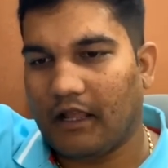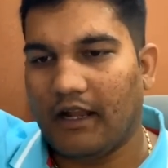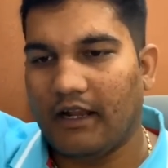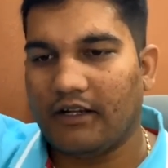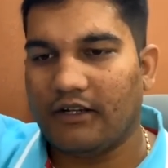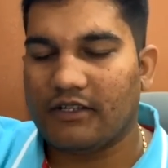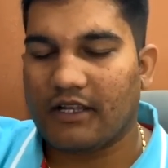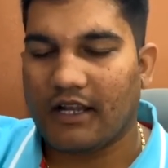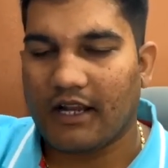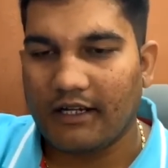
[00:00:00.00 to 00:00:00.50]

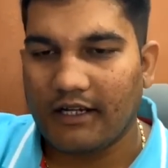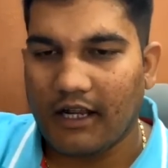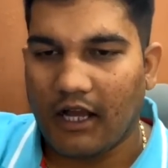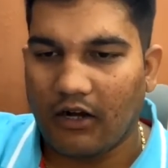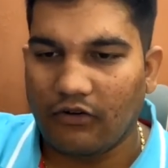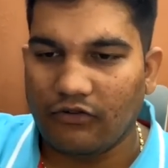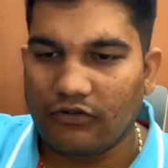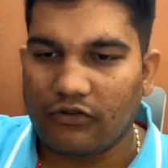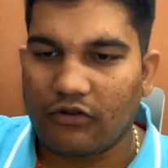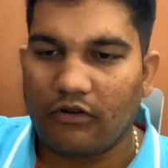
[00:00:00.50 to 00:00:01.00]
and second
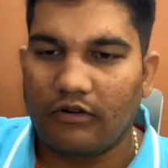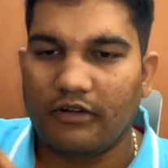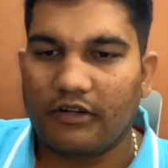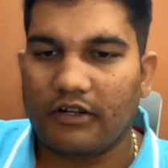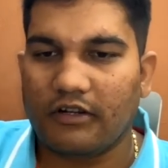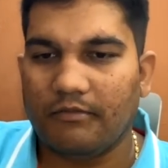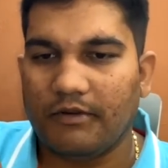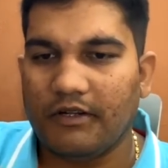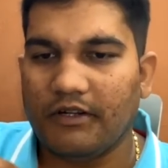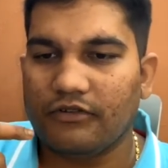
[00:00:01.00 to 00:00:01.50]
house
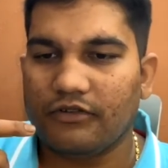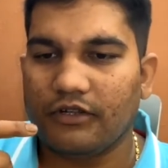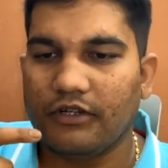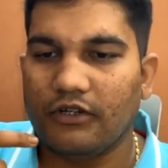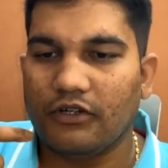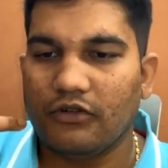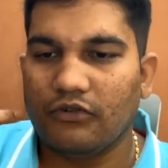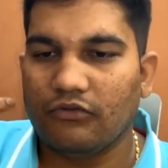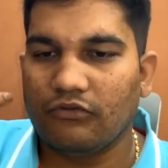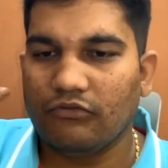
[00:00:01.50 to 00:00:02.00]
contributes
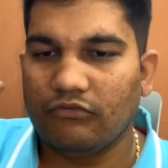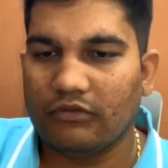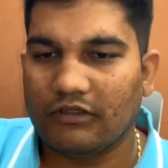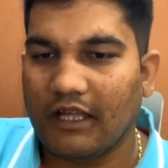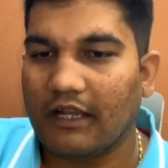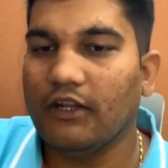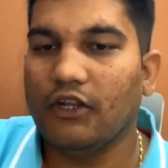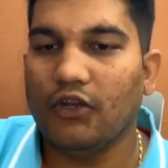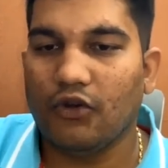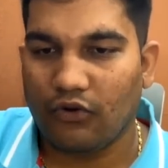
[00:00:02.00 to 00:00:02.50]
into
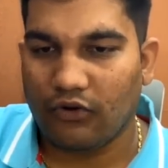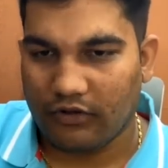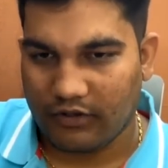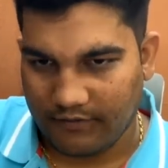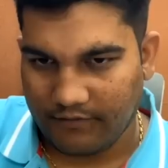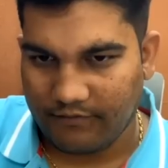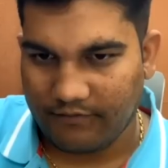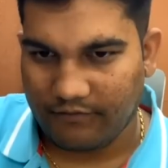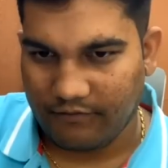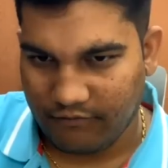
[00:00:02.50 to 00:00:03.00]
Dhanyoga,
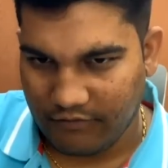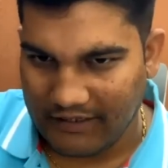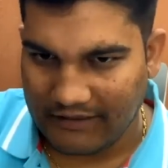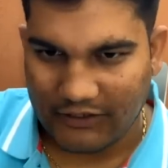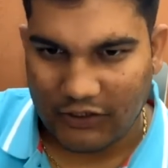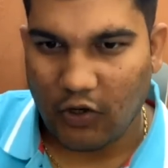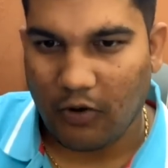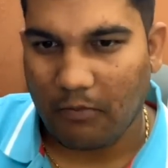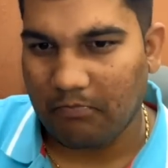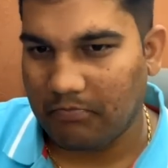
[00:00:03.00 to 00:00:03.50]

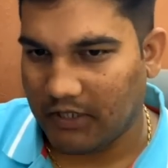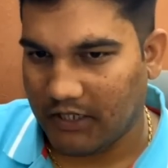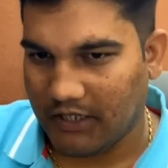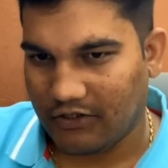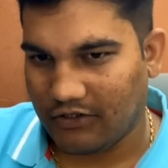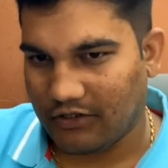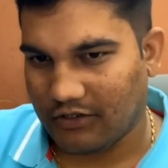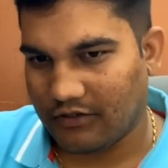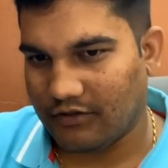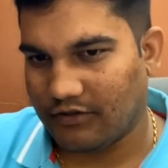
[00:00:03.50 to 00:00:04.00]
wealth
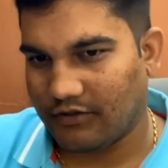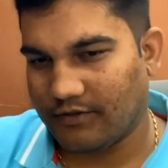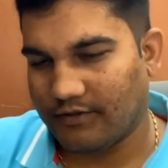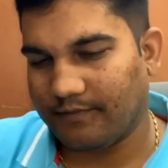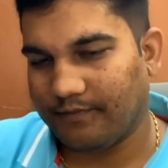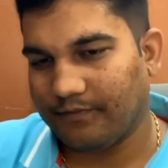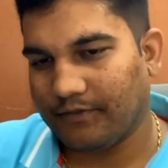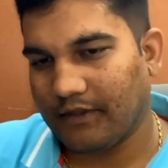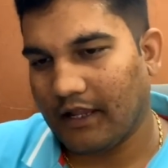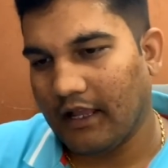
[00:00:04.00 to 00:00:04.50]
combination.
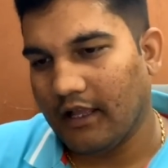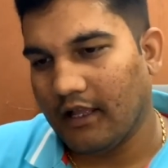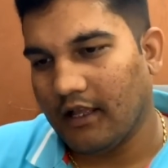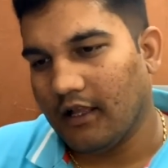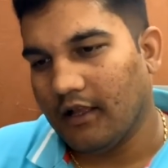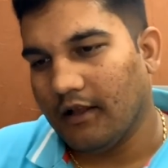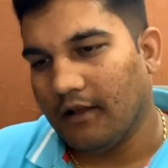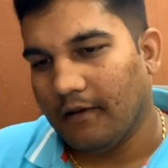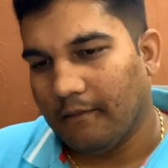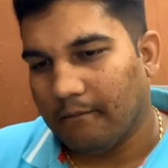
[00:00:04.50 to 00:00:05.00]

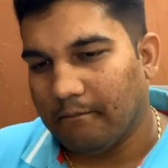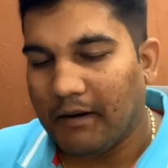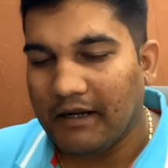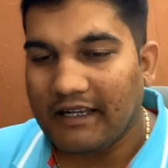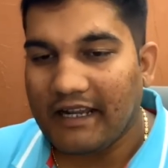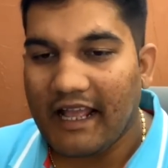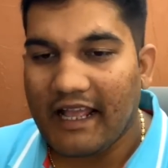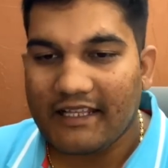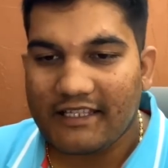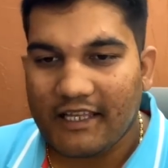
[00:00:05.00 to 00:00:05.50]

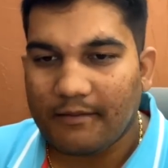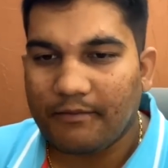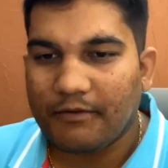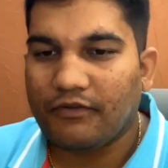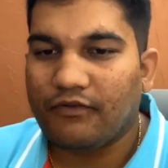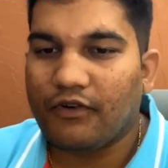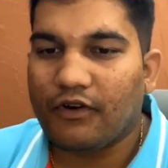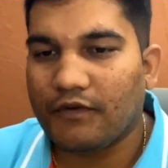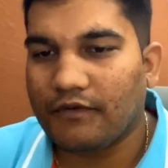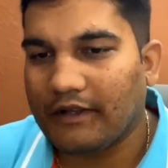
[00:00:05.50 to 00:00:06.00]
But
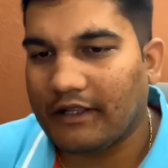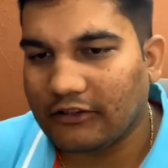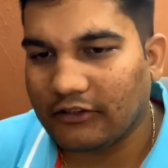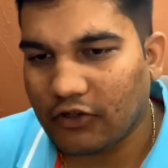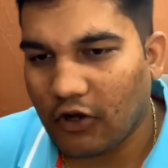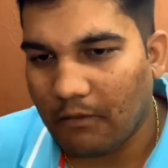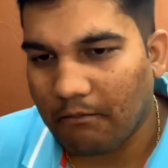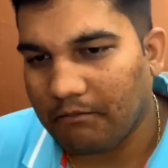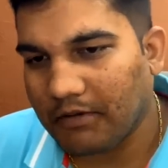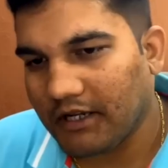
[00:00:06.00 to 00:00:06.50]
except for
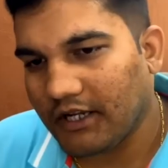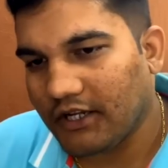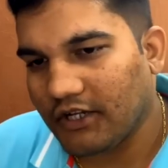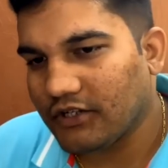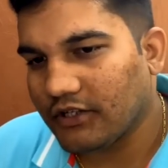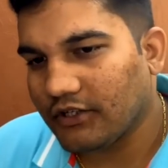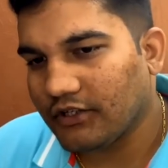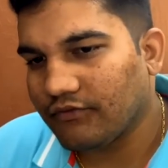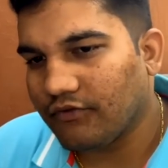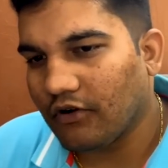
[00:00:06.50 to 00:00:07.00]
wealth
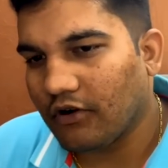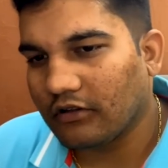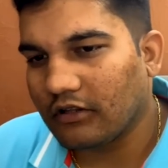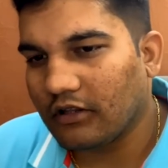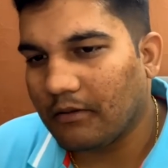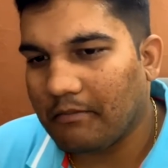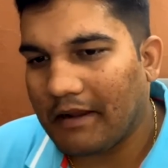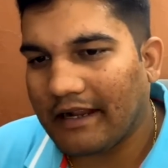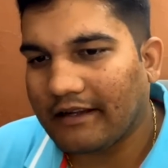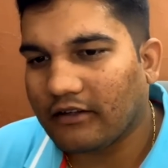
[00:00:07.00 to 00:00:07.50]
combinations, for
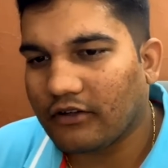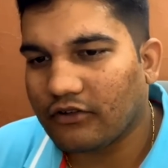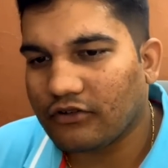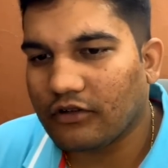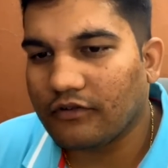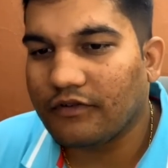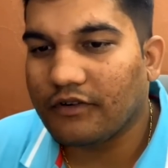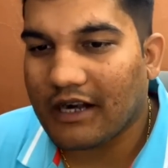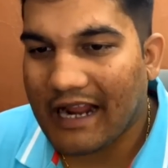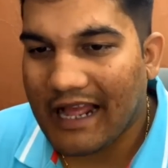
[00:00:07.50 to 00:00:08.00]
the
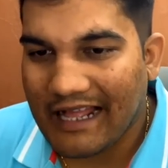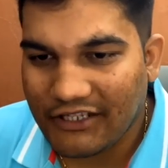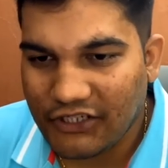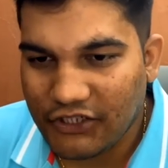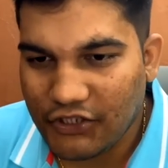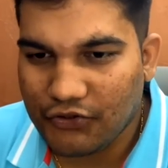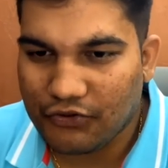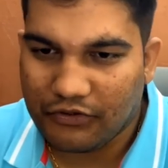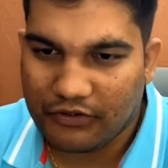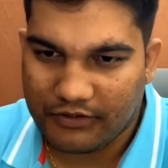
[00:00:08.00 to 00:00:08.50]
matters of
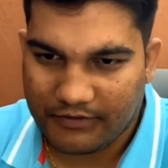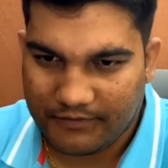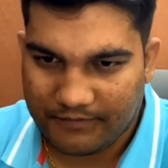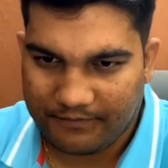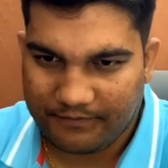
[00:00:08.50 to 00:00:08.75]
Rajyog,